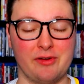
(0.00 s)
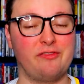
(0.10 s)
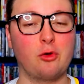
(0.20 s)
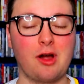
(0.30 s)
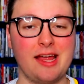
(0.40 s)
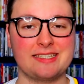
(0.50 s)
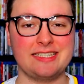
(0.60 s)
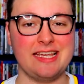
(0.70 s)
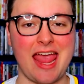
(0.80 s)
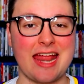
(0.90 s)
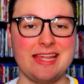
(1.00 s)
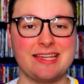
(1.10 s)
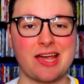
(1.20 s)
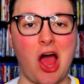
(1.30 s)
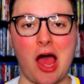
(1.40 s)
Before I see any
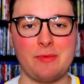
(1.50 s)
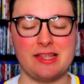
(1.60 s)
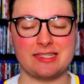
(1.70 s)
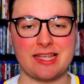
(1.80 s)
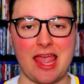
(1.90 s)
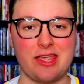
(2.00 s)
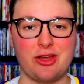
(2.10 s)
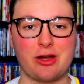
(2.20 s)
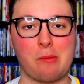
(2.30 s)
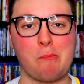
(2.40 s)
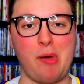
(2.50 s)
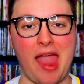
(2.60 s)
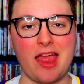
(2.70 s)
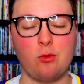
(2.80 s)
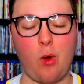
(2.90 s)
comments saying you're a
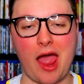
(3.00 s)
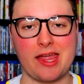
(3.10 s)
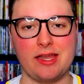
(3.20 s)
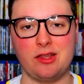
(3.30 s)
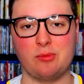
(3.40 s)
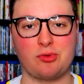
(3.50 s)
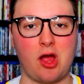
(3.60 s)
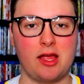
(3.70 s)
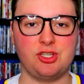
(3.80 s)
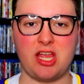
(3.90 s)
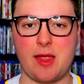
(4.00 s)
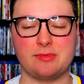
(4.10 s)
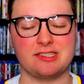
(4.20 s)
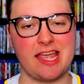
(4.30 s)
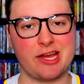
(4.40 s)
bandwagon LeBron
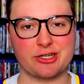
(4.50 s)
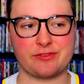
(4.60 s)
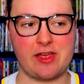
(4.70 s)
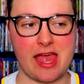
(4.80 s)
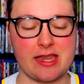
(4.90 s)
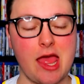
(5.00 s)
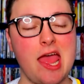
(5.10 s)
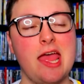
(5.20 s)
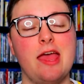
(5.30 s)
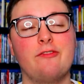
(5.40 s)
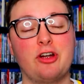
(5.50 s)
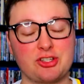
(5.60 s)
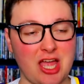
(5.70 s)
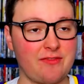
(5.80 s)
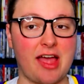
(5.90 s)
James Lakers fan, first
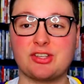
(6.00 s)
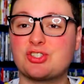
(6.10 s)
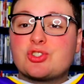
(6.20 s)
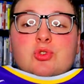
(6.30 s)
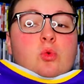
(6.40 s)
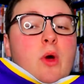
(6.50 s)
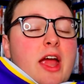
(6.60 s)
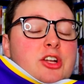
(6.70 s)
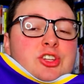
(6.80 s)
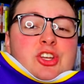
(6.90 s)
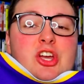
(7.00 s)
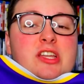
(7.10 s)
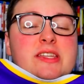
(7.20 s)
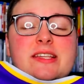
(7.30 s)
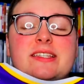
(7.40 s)
off, I swear to
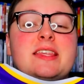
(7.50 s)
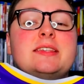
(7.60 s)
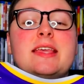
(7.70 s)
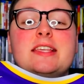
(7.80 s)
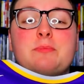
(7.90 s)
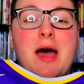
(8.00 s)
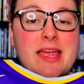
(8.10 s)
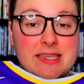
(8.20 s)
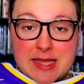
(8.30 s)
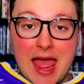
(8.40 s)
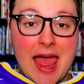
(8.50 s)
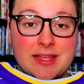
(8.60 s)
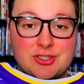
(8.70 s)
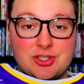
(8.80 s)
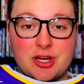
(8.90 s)
goodness this is my
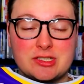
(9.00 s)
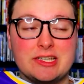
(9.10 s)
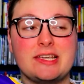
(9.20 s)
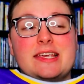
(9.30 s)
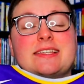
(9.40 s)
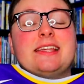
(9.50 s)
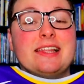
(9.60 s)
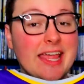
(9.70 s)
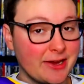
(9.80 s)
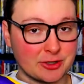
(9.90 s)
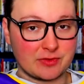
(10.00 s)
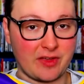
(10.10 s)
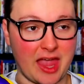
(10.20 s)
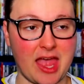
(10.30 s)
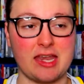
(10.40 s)
dad's jersey. He's a Lakers
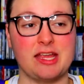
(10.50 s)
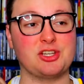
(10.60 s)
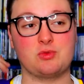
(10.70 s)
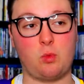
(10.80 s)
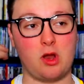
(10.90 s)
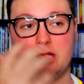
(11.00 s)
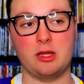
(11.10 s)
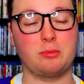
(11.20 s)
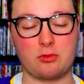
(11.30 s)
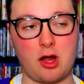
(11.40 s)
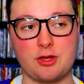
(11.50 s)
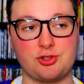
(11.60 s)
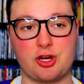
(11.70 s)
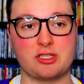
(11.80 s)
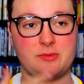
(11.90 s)
fan. He just wanted LeBron
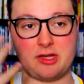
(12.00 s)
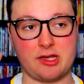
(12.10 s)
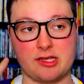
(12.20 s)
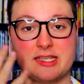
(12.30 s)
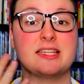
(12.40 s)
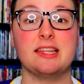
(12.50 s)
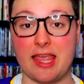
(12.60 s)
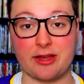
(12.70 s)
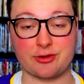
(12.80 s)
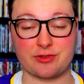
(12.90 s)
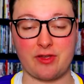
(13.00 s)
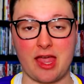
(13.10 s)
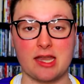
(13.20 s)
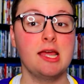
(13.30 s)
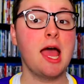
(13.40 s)
jersey because he's a Lakers
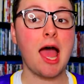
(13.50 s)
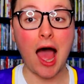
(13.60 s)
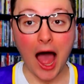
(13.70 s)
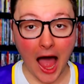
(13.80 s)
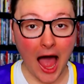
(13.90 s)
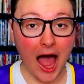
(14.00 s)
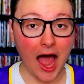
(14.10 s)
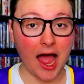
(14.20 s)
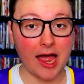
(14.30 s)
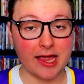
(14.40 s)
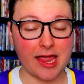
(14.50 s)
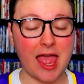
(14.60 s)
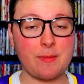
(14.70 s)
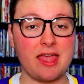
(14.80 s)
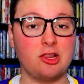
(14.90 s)
fan. I
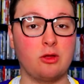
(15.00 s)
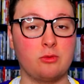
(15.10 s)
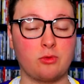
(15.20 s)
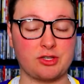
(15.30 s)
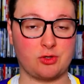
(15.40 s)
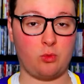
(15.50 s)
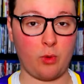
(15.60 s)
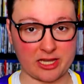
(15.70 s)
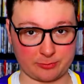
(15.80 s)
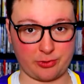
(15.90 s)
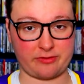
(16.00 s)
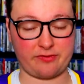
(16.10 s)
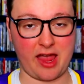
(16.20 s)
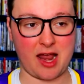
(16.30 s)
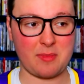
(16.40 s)
am a Russell Westbrook
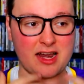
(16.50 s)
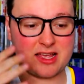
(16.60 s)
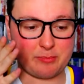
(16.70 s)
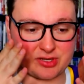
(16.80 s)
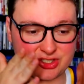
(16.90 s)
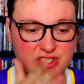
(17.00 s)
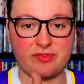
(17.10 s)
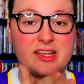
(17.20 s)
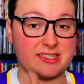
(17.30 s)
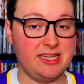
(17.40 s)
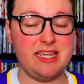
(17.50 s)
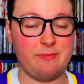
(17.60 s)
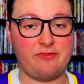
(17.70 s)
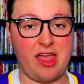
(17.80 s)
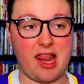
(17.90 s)
fan. I'm not a Pacific team
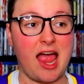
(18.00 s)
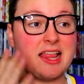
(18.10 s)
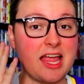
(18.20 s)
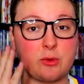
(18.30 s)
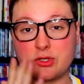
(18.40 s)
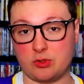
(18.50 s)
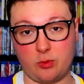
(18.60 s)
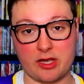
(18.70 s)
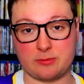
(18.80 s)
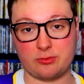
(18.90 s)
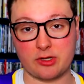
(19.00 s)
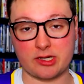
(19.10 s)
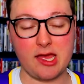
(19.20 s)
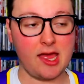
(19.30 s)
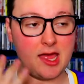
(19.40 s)
fan. I like Russell Westbrook.
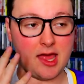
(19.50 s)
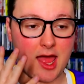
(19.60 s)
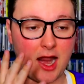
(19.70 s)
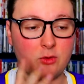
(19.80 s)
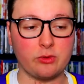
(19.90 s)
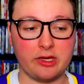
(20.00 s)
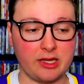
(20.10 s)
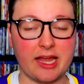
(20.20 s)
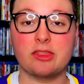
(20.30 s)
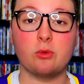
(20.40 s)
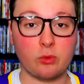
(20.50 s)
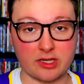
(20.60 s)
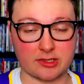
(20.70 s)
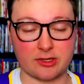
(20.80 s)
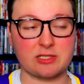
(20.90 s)
I don't really like the
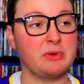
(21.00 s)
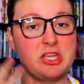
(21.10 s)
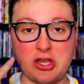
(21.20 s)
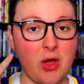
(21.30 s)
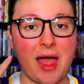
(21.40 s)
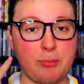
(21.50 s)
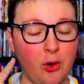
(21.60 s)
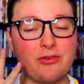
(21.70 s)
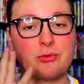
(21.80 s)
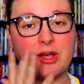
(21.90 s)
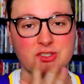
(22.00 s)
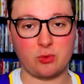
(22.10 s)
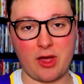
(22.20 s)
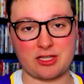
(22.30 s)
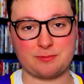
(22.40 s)
Wizards, but you know, I pull for Russell
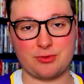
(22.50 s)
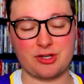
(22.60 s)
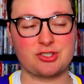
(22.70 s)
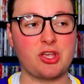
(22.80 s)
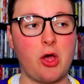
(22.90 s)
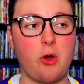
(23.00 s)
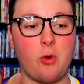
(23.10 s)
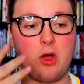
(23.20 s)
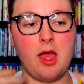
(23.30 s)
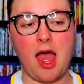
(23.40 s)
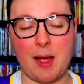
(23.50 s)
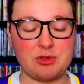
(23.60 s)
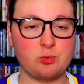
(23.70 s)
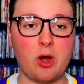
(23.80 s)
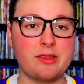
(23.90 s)
Westbrook. So I'm
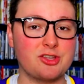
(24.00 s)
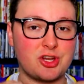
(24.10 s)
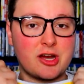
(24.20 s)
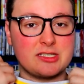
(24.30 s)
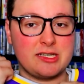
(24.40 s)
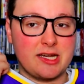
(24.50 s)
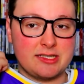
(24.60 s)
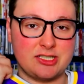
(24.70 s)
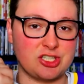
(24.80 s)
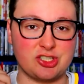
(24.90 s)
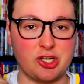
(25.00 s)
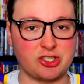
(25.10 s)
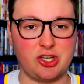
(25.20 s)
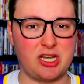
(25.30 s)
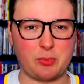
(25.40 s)
just wearing the jersey because it just looks
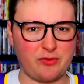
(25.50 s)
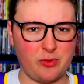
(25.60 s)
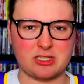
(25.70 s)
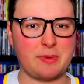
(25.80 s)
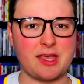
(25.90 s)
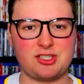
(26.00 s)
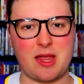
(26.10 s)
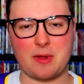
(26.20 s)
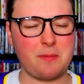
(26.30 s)
good. I'm reviewing Space Jam.